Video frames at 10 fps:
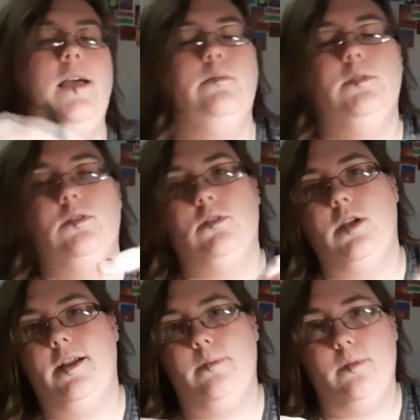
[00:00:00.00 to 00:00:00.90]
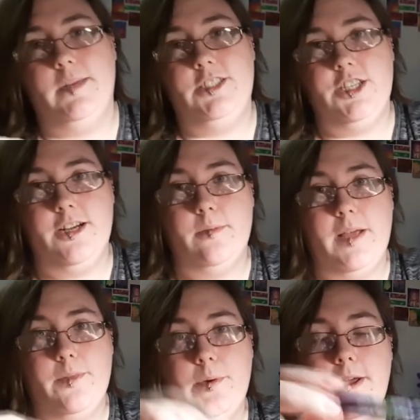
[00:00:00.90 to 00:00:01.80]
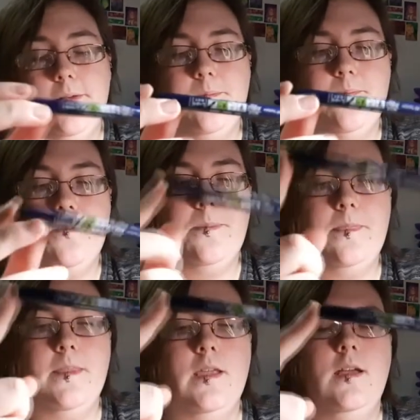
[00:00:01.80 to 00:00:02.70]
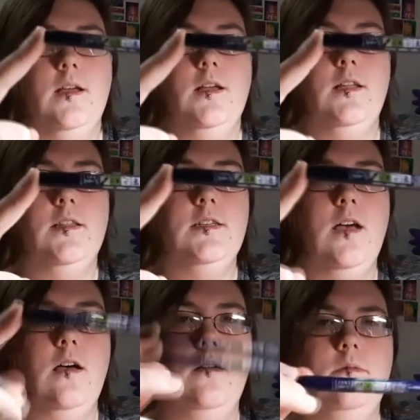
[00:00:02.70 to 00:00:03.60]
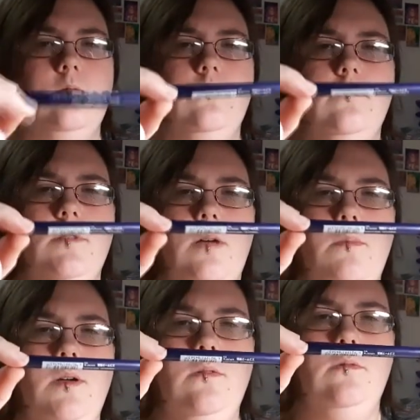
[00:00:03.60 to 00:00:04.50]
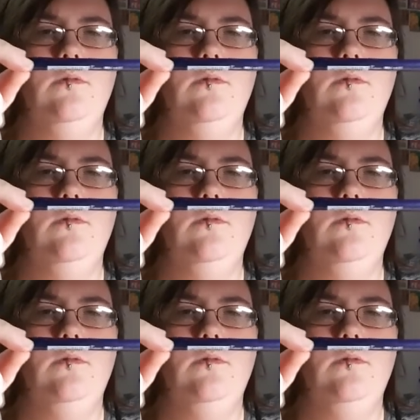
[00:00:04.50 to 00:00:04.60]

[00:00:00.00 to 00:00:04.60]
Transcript: am so sorry about my chair, by the way. The Tombow?